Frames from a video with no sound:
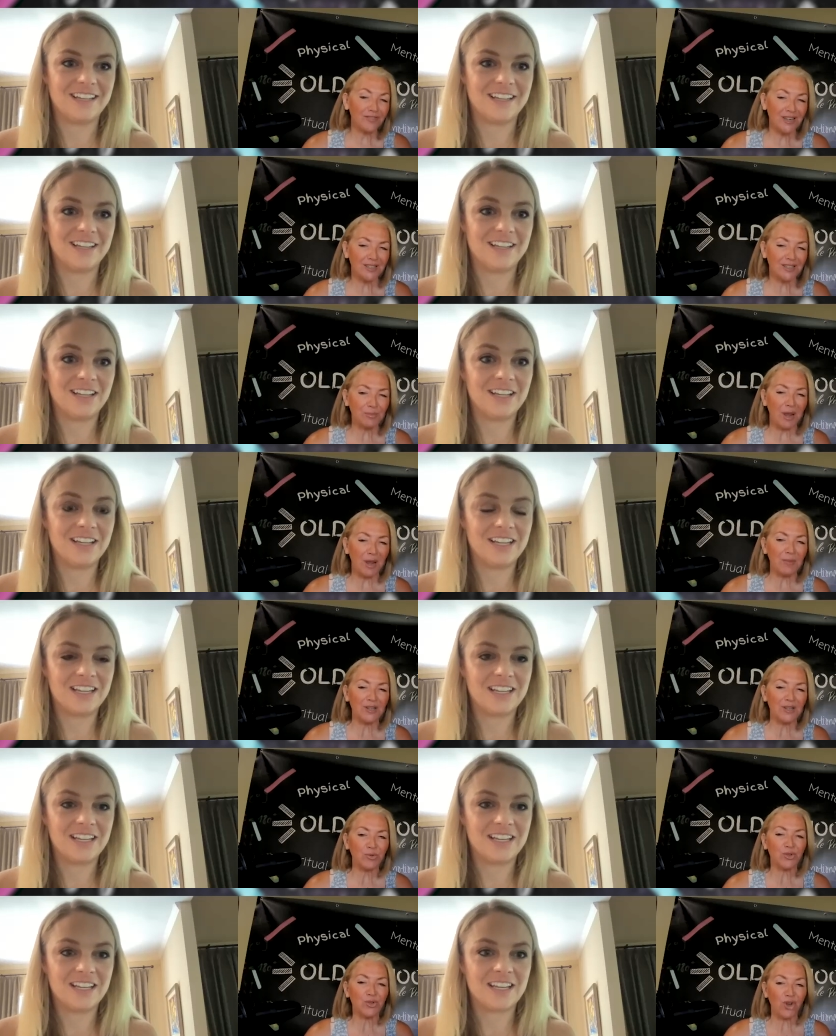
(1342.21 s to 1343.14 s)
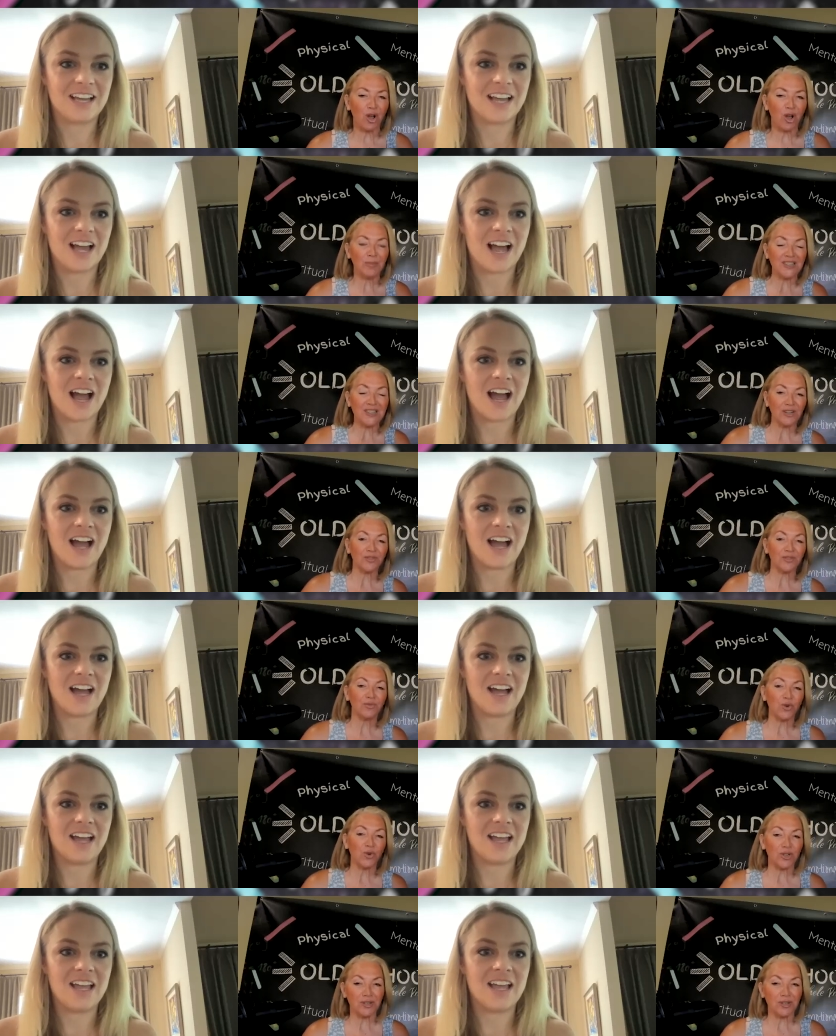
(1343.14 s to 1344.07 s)
Speaker 1: tells me I'm not supposed to call myself
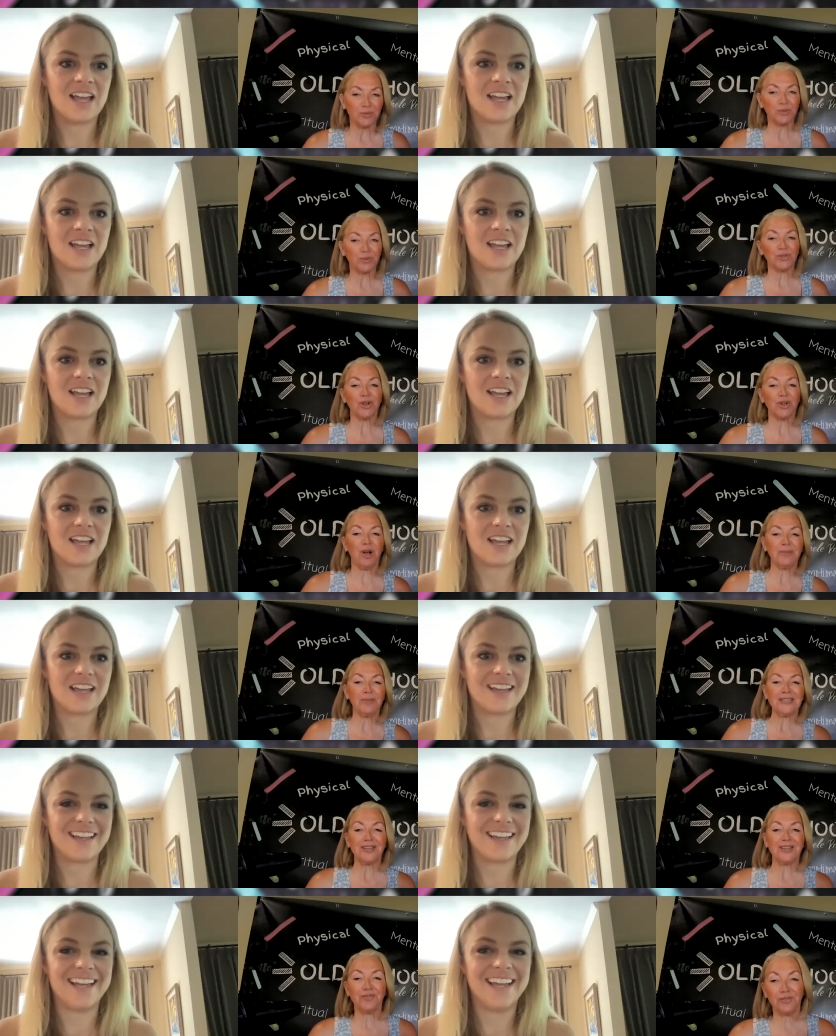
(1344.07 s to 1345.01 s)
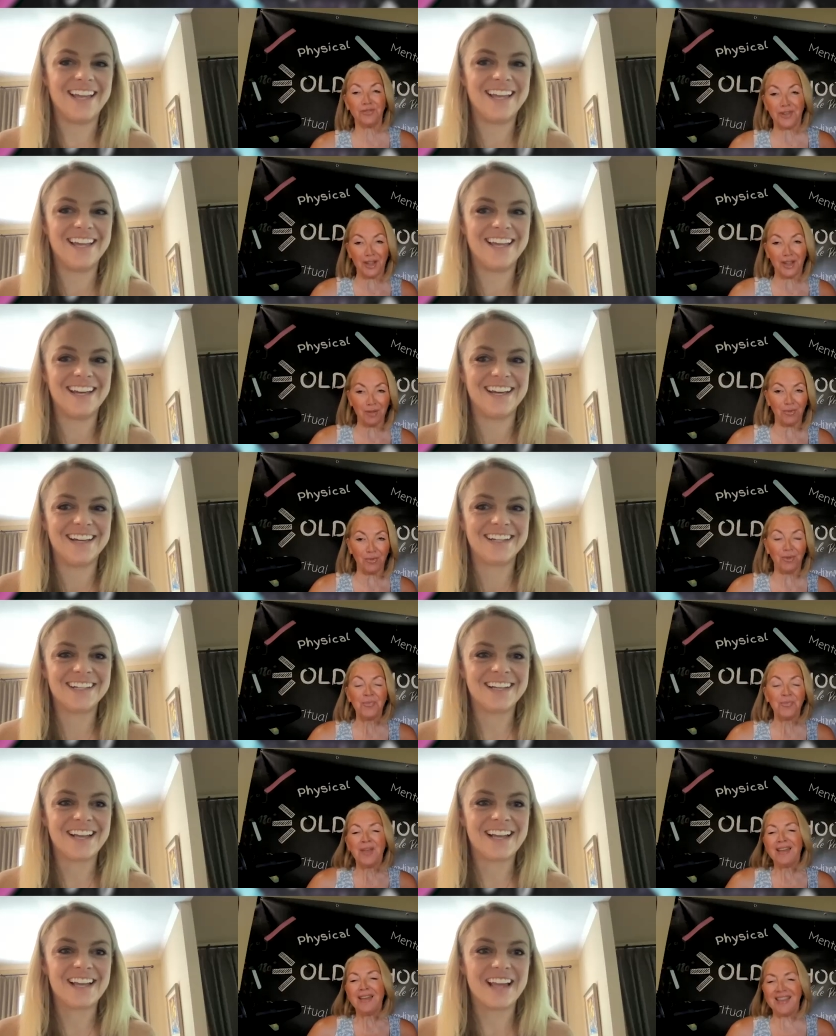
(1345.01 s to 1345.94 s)
divorced. I'm supposed to call myself available.
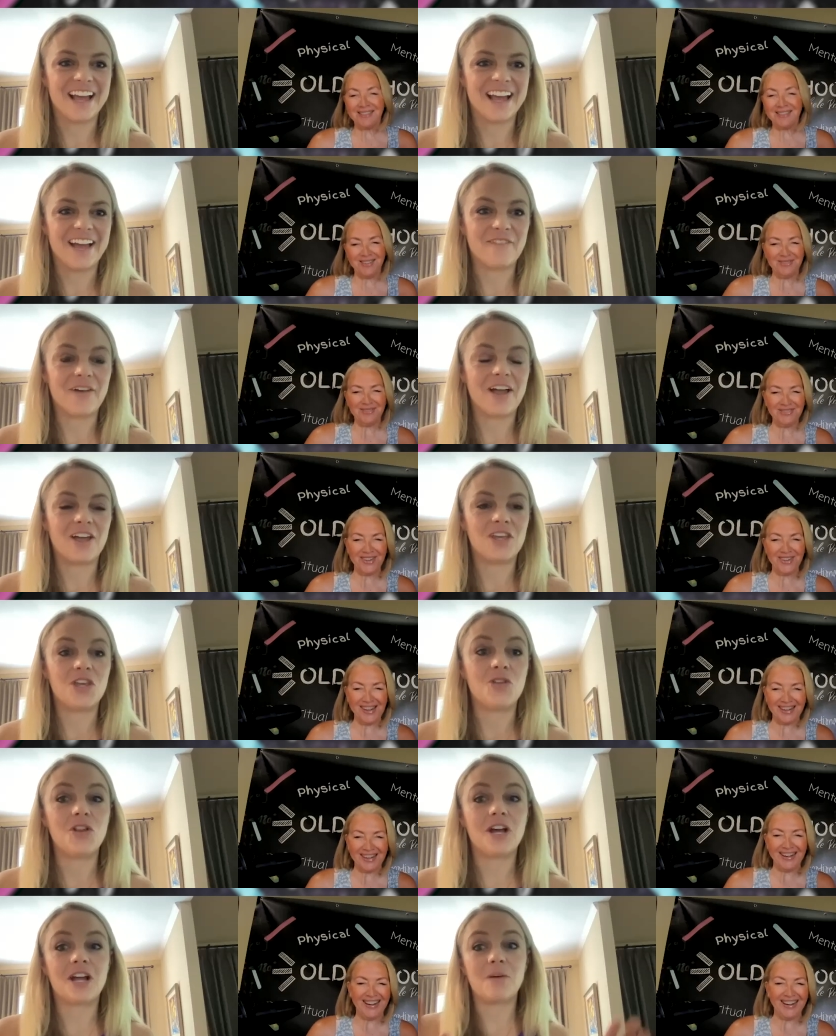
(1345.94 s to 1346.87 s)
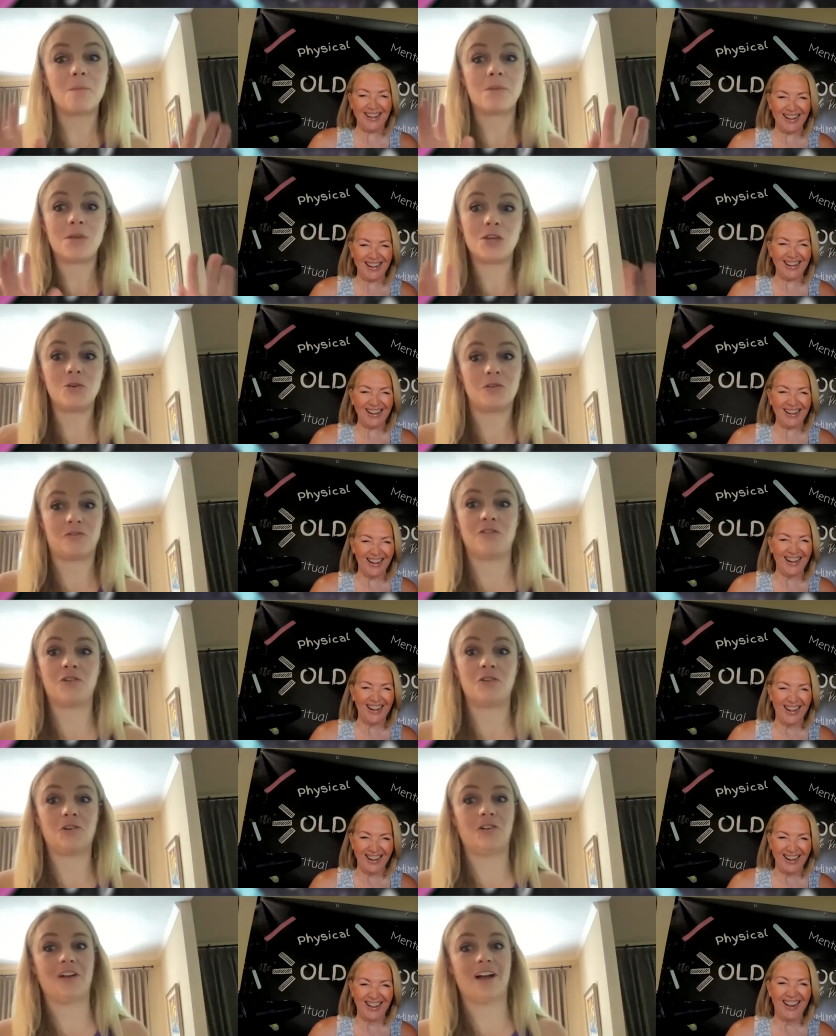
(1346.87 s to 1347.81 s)
Well, you look
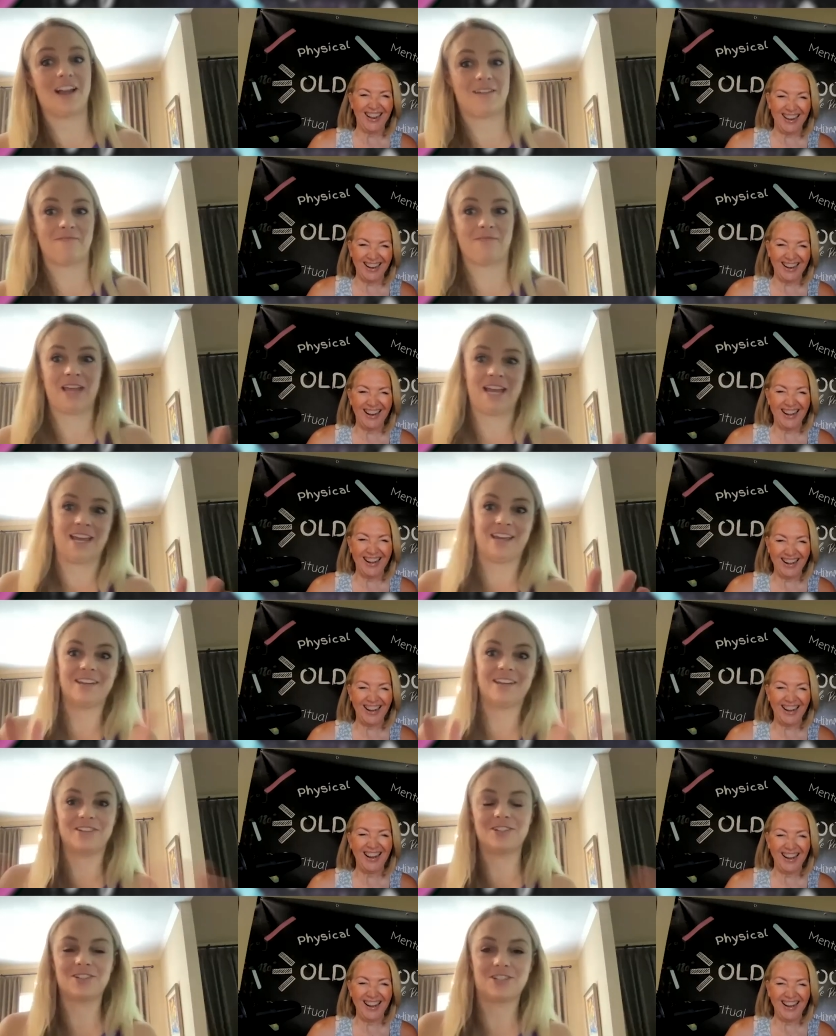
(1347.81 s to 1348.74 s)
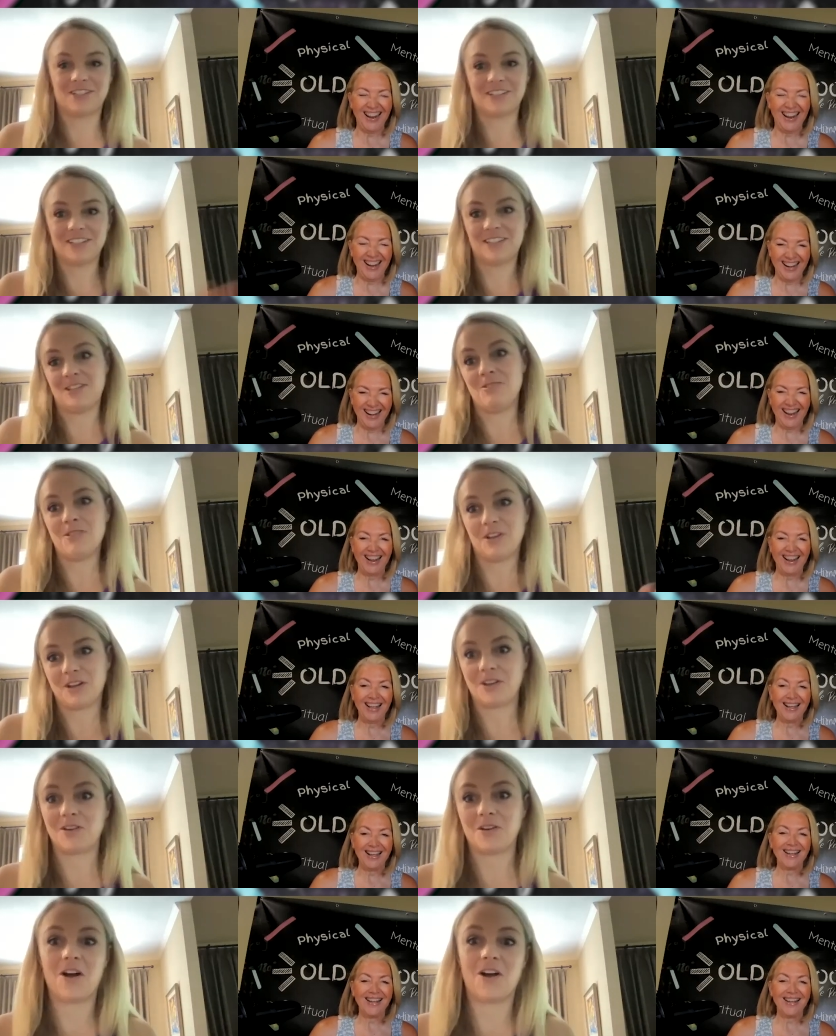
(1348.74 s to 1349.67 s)
beautiful. I'm
Speaker 2: like, you
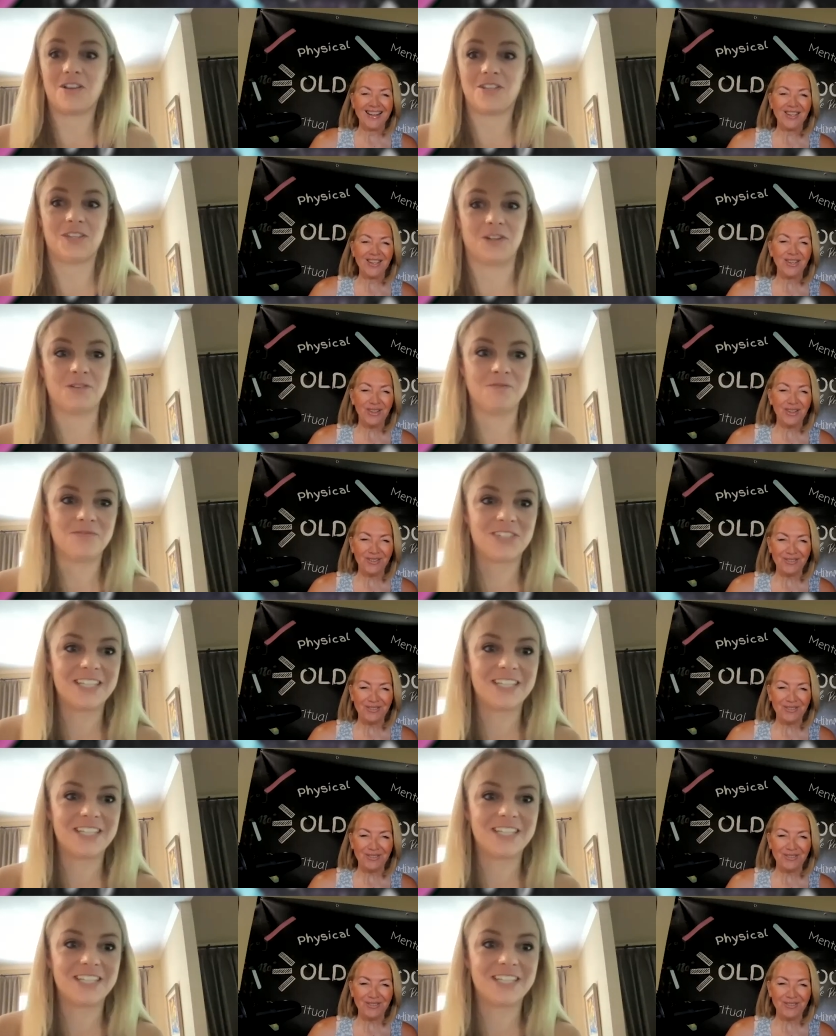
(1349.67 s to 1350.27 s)
look awesome.